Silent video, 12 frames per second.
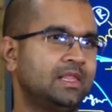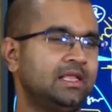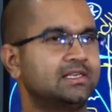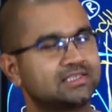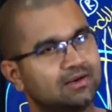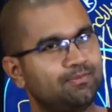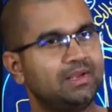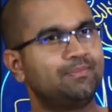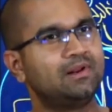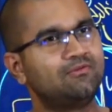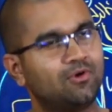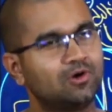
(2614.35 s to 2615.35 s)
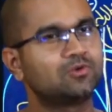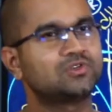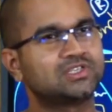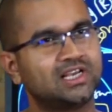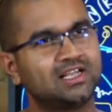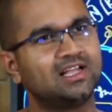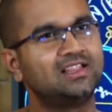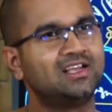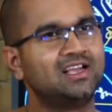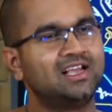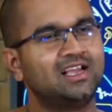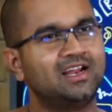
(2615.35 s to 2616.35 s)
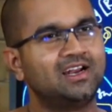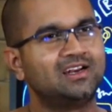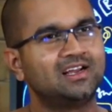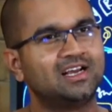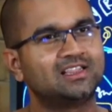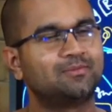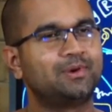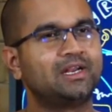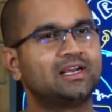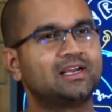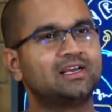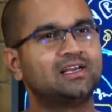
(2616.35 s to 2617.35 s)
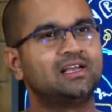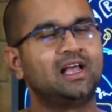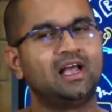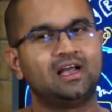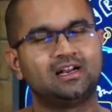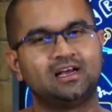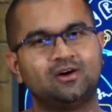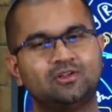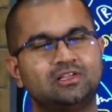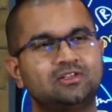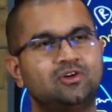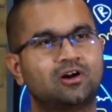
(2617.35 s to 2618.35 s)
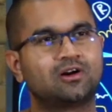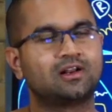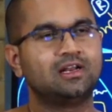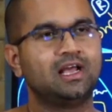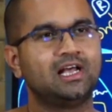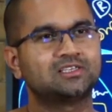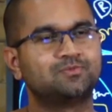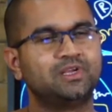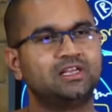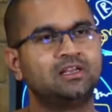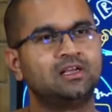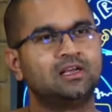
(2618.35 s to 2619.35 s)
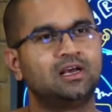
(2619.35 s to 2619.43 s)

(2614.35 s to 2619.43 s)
Yes, some people want to say that the entire Tripitaka or the doctrine has been